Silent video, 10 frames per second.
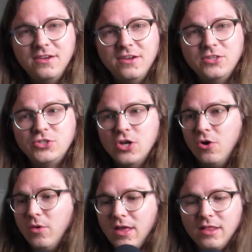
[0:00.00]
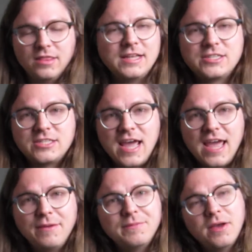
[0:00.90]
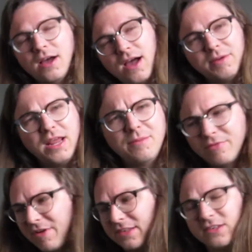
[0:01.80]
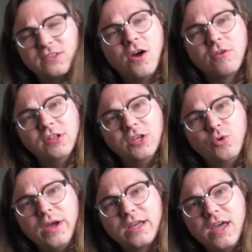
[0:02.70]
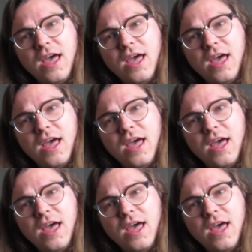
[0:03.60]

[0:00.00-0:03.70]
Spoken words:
So let's say I'm going to improvise a song really quick.